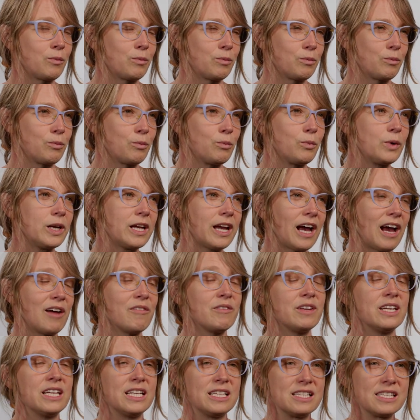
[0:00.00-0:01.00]
we have
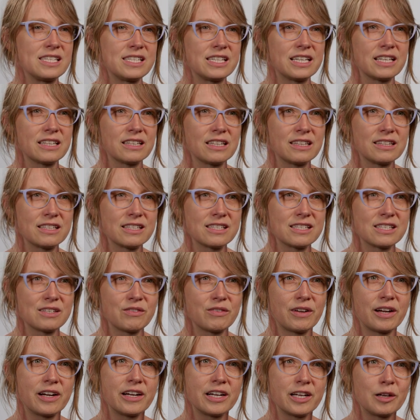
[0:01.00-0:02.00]
an instinct that this is
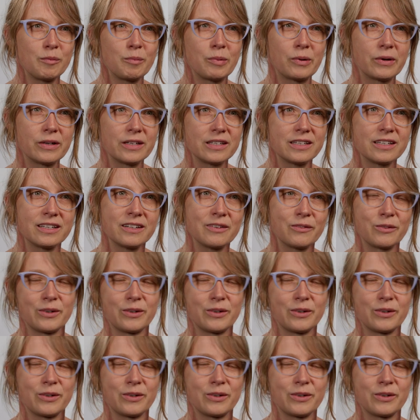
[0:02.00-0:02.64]
very important.